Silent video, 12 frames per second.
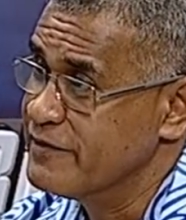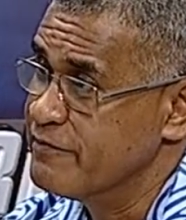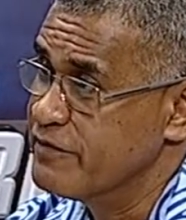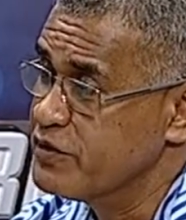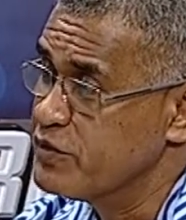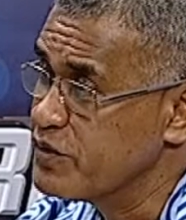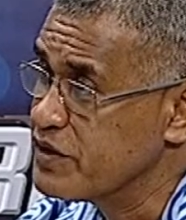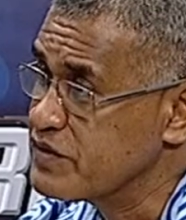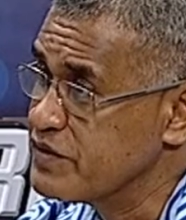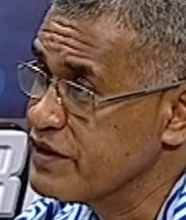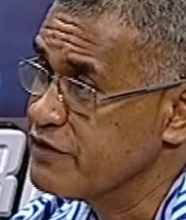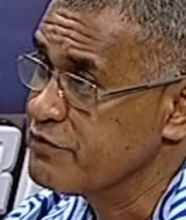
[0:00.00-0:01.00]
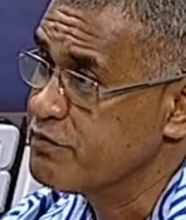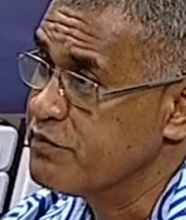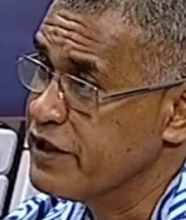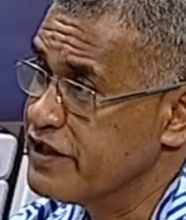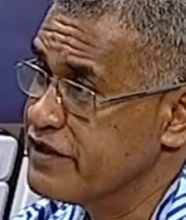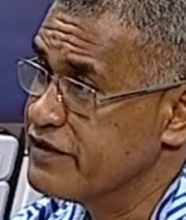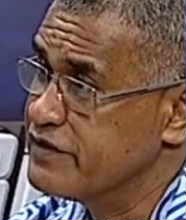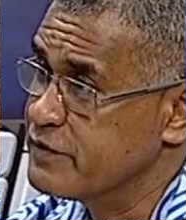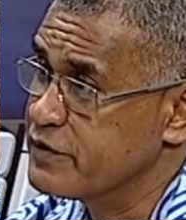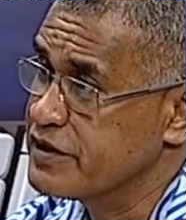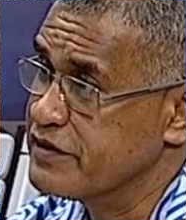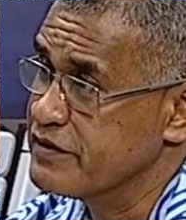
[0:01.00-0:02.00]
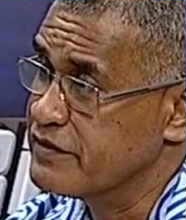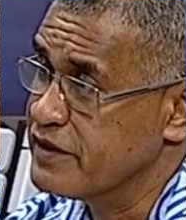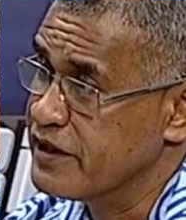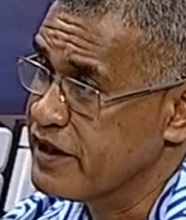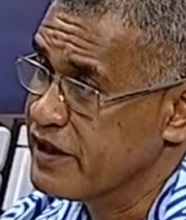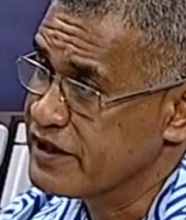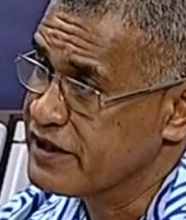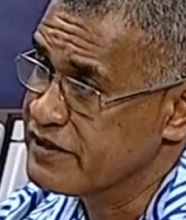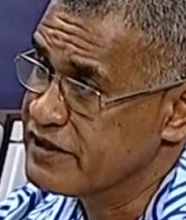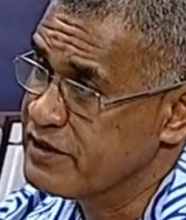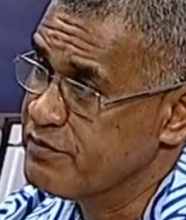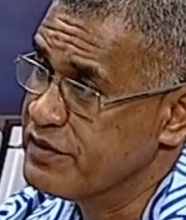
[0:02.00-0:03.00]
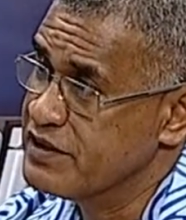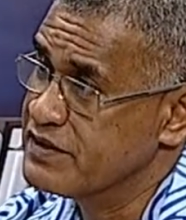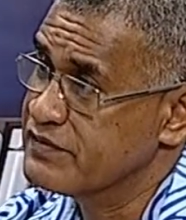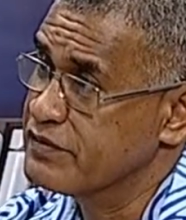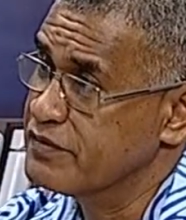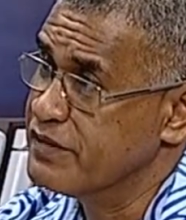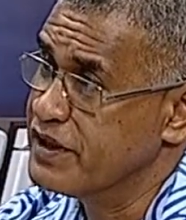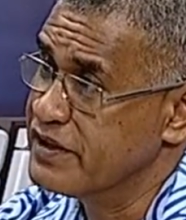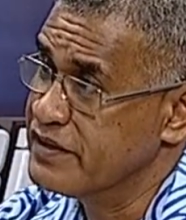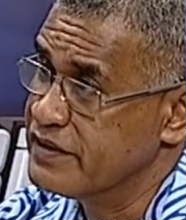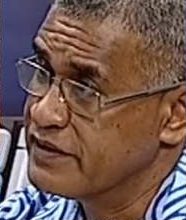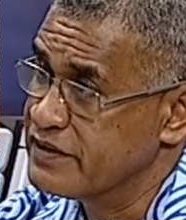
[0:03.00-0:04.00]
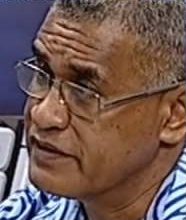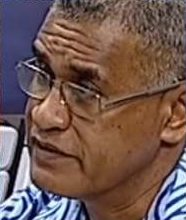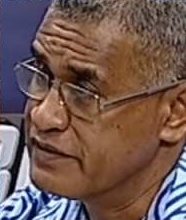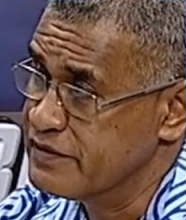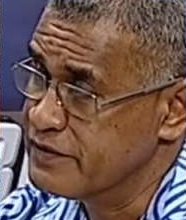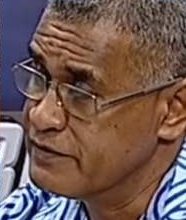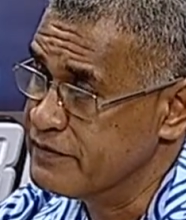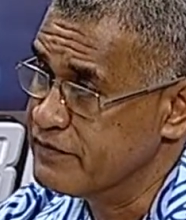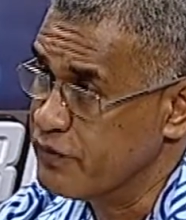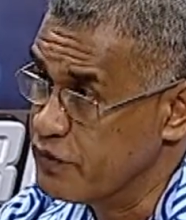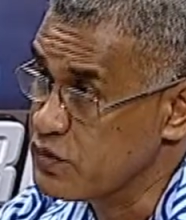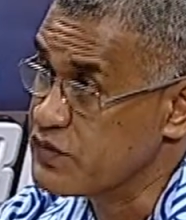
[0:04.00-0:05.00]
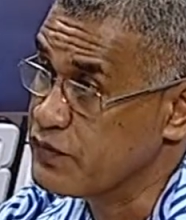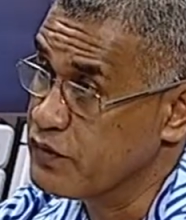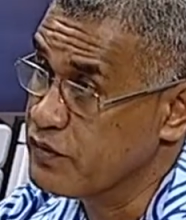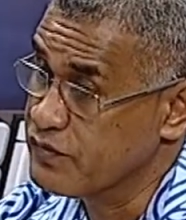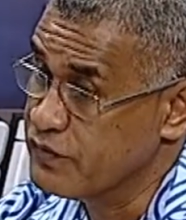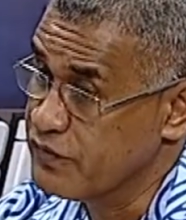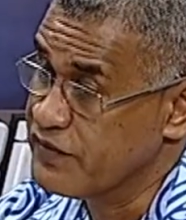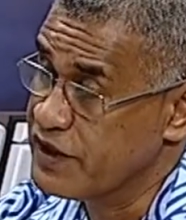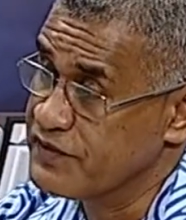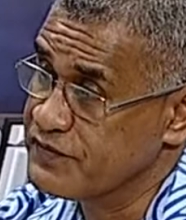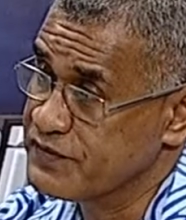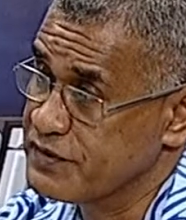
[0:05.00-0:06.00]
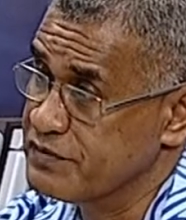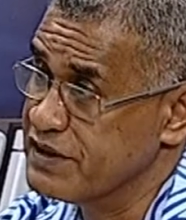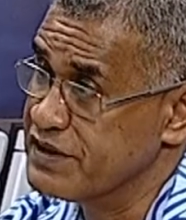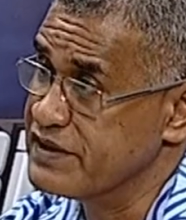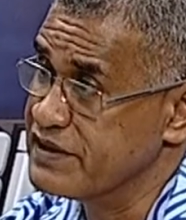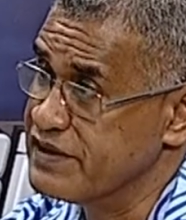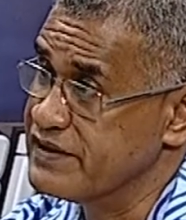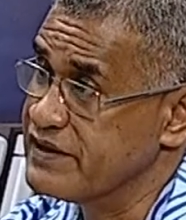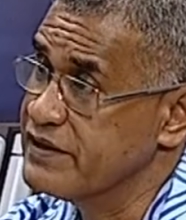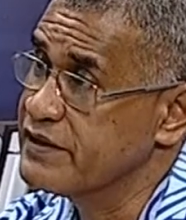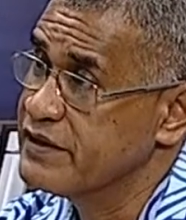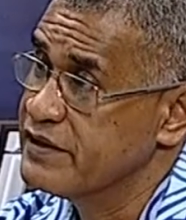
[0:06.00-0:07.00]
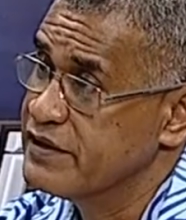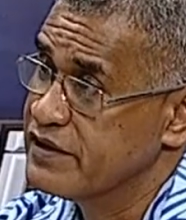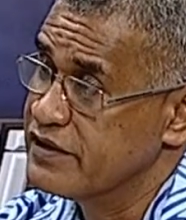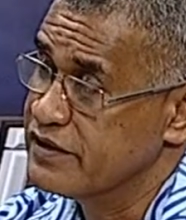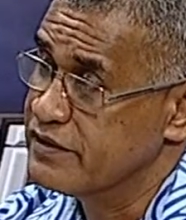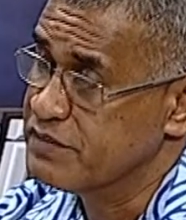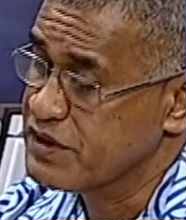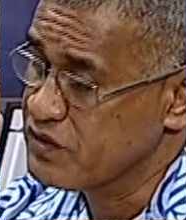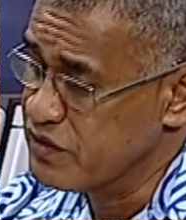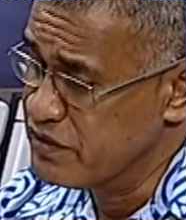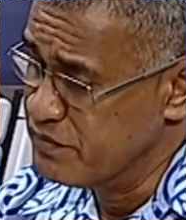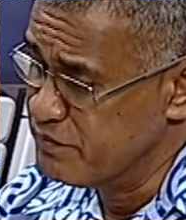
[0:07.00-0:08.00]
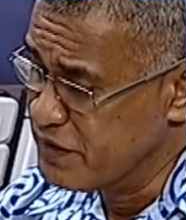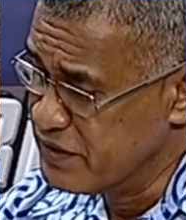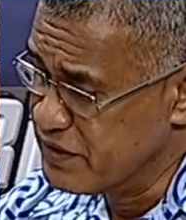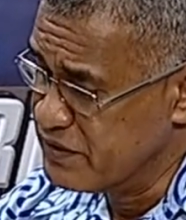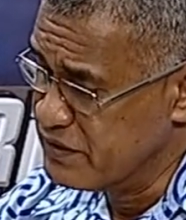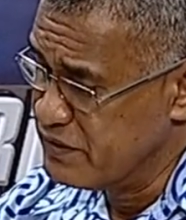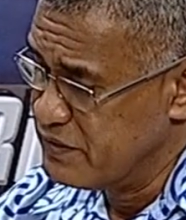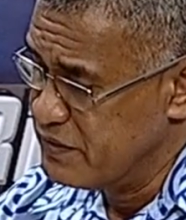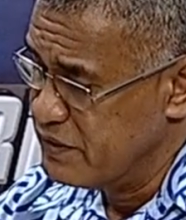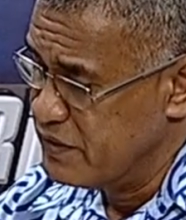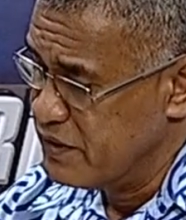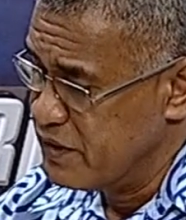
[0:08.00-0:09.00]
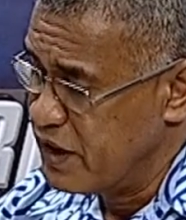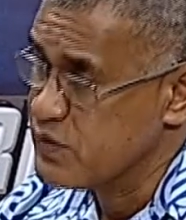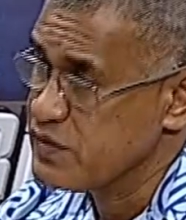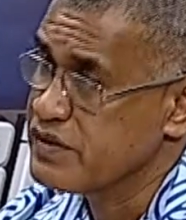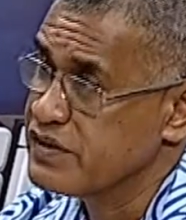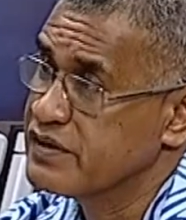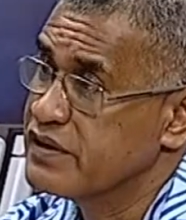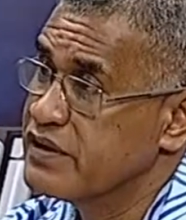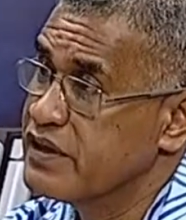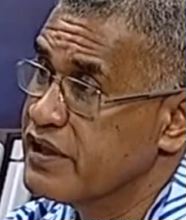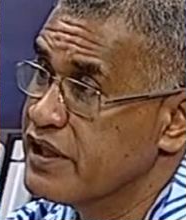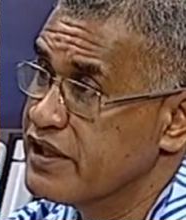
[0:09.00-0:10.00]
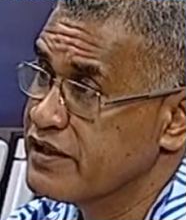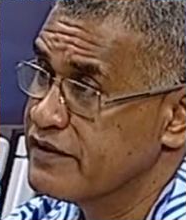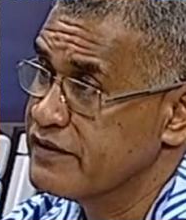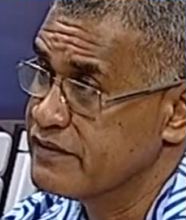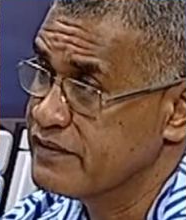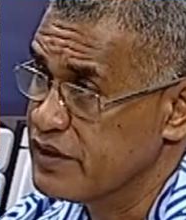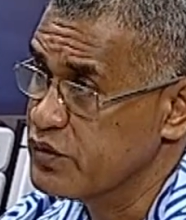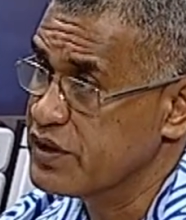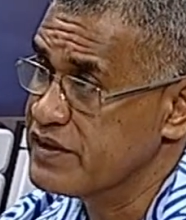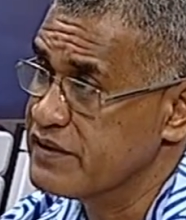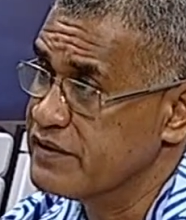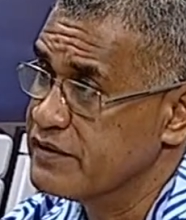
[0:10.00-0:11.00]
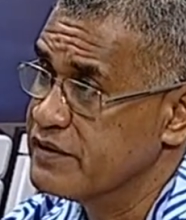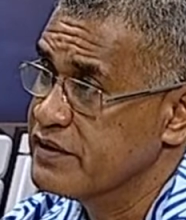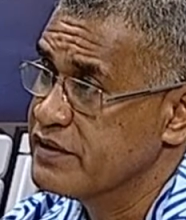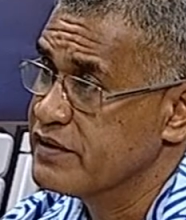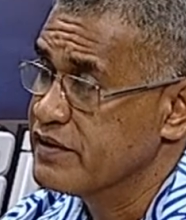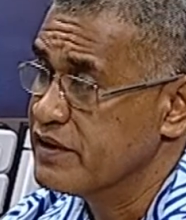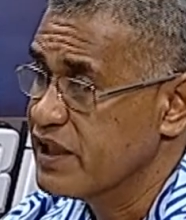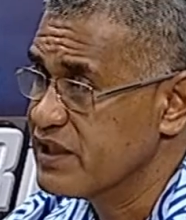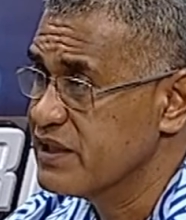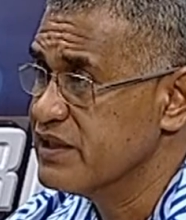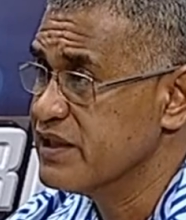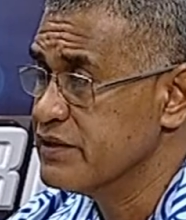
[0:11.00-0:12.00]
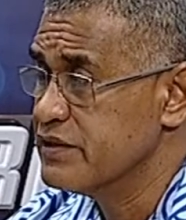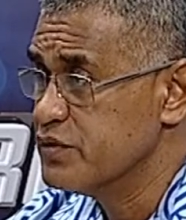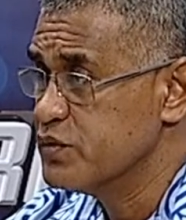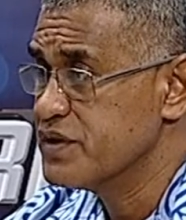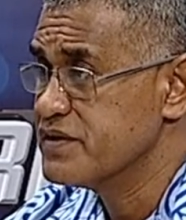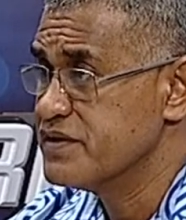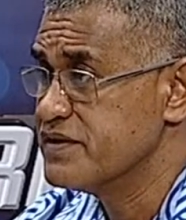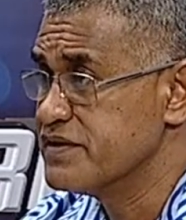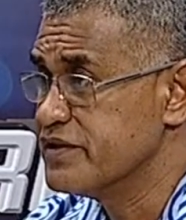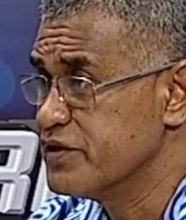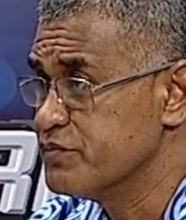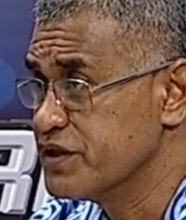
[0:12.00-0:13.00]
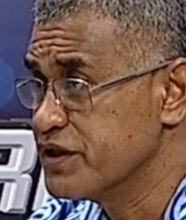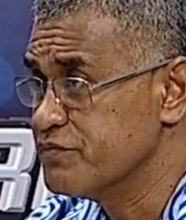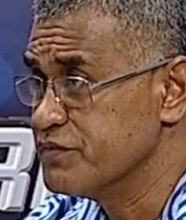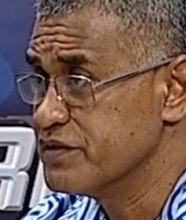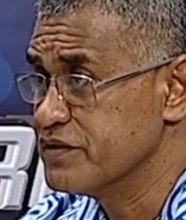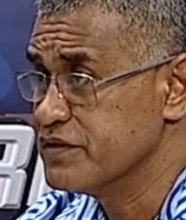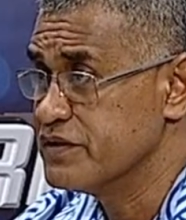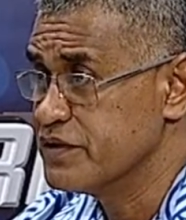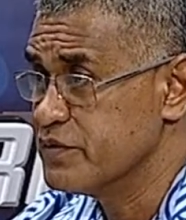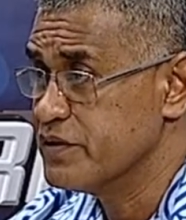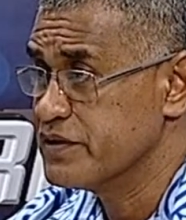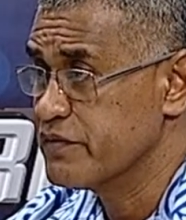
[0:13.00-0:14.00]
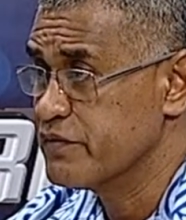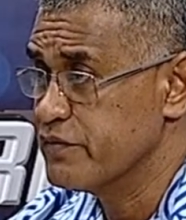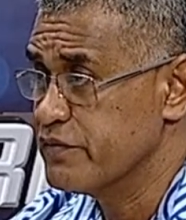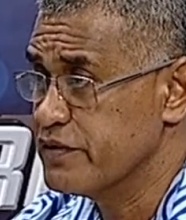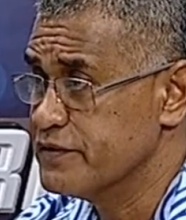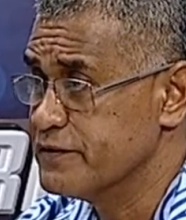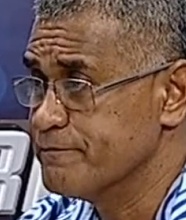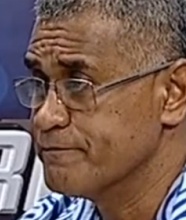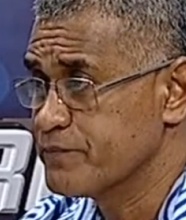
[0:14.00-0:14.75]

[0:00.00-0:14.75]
They don't actually have a plan. Okay, I can keep these for my, for those five basic needs, particularly medical, housing, and education. Luckily, education is now becoming, like through the